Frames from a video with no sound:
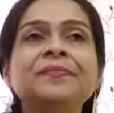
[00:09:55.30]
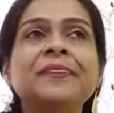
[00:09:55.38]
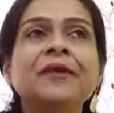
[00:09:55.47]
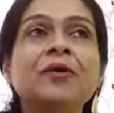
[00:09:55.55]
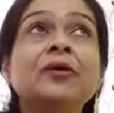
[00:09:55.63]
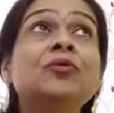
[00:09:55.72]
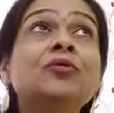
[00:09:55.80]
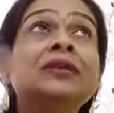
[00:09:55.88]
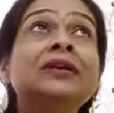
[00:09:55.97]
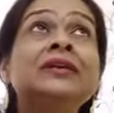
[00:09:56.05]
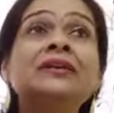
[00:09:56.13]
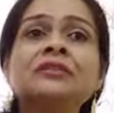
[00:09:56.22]
or don't,
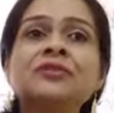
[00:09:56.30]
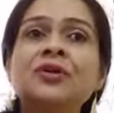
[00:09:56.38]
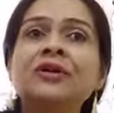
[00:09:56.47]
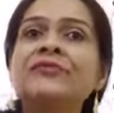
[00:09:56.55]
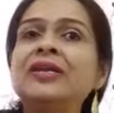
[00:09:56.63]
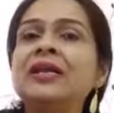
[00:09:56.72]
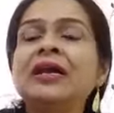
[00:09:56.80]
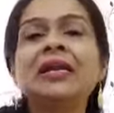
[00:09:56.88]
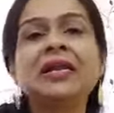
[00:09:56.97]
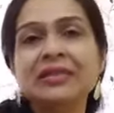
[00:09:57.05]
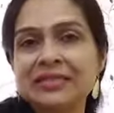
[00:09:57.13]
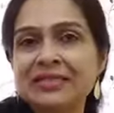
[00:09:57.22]
it is not even in our
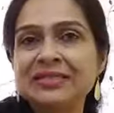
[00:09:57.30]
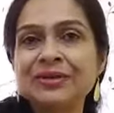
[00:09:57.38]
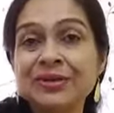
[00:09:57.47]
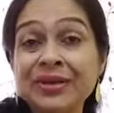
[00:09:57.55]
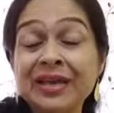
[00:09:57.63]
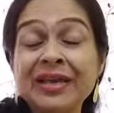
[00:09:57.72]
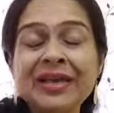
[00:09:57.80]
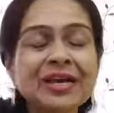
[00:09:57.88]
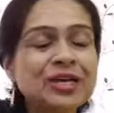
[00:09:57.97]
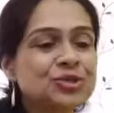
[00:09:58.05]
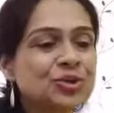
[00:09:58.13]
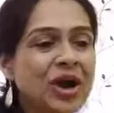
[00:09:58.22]
list. Okay,
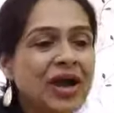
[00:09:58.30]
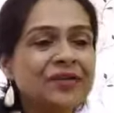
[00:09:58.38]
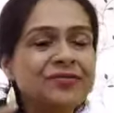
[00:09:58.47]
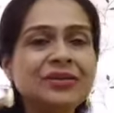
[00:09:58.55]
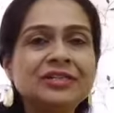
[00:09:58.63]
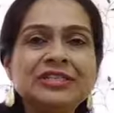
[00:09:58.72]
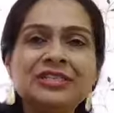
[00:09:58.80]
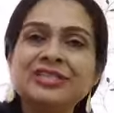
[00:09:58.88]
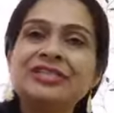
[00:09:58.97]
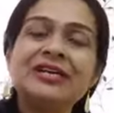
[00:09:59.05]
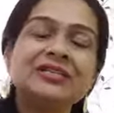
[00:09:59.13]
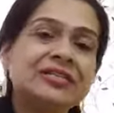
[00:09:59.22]
so I would
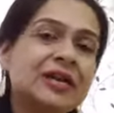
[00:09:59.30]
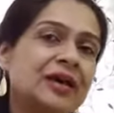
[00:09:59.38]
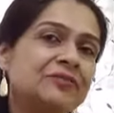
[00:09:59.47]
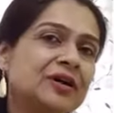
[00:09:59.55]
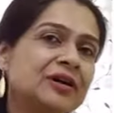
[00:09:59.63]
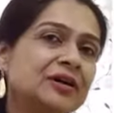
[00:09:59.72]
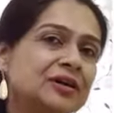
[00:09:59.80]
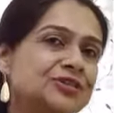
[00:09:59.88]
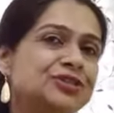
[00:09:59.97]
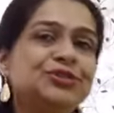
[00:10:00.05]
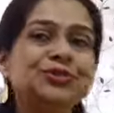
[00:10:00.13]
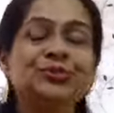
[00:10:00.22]
suggest and I would urge
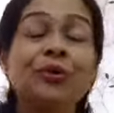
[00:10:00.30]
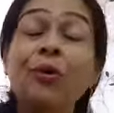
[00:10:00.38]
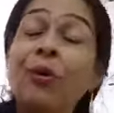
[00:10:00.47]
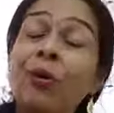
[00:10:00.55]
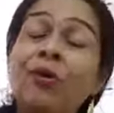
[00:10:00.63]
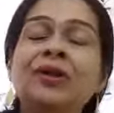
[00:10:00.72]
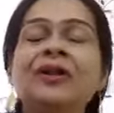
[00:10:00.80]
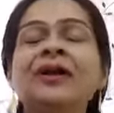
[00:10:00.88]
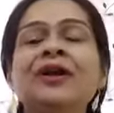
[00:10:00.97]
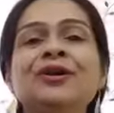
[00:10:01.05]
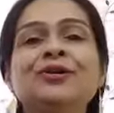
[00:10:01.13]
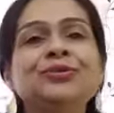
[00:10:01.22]
you all
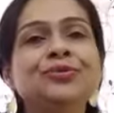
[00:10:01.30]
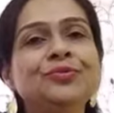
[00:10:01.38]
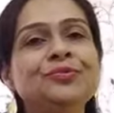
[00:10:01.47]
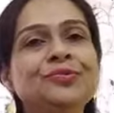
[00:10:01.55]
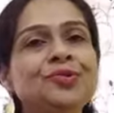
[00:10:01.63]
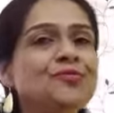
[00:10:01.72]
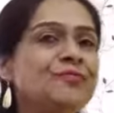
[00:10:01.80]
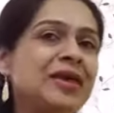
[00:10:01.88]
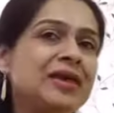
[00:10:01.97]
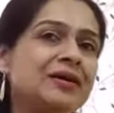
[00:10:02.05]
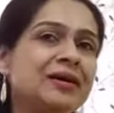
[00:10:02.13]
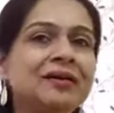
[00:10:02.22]
to
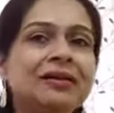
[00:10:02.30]
make a